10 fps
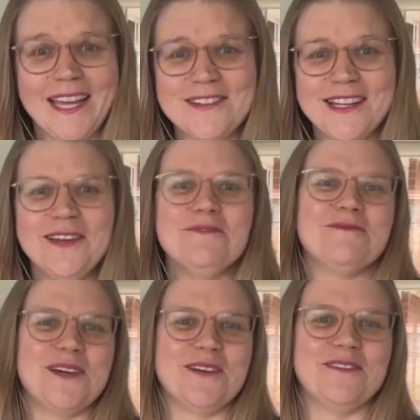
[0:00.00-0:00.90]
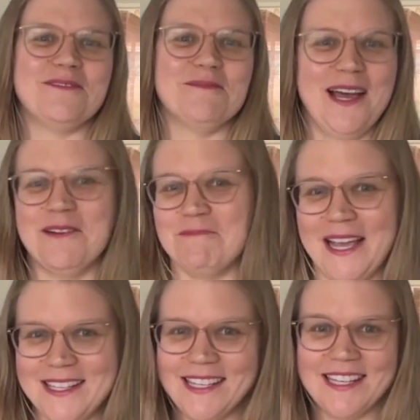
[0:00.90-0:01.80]
Keshny, one of our
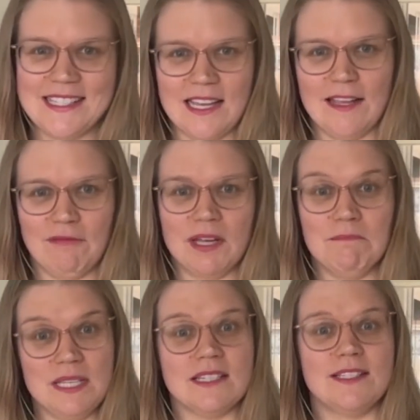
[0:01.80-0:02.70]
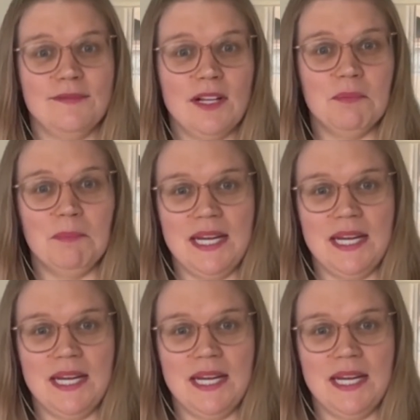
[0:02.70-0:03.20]
amazing South African business development